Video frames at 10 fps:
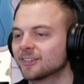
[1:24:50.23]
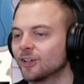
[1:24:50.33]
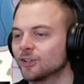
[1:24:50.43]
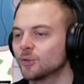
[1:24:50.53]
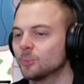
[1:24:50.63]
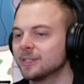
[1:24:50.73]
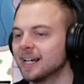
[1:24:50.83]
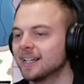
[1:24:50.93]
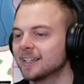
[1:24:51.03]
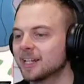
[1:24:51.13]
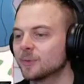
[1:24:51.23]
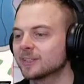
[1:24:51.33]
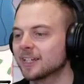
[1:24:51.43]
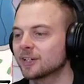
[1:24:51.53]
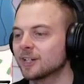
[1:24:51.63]
of course you would be darling. Anyways,
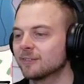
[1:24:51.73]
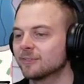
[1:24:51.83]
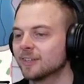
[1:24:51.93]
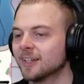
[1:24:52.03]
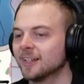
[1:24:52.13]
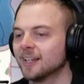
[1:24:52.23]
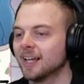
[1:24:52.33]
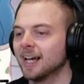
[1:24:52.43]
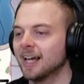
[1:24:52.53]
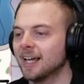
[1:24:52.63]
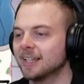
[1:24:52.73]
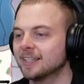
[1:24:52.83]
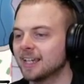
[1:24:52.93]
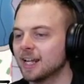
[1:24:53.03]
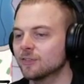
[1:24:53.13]
take care of, Uh,
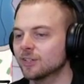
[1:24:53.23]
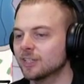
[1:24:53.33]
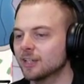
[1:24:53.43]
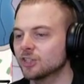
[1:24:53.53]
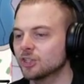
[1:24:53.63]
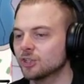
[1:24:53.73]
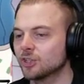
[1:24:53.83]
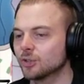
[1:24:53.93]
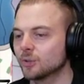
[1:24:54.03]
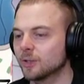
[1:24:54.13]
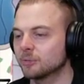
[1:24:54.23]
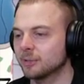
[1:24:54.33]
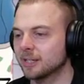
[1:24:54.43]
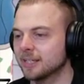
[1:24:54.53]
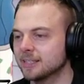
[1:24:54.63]
take care of yourselves. You, you're welcome
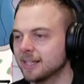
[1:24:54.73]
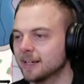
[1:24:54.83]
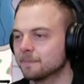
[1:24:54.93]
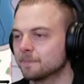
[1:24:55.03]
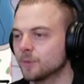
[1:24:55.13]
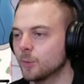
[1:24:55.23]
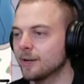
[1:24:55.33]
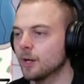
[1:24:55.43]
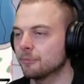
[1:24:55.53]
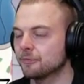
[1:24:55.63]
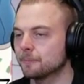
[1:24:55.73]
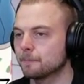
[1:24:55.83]
back anytime. We're off!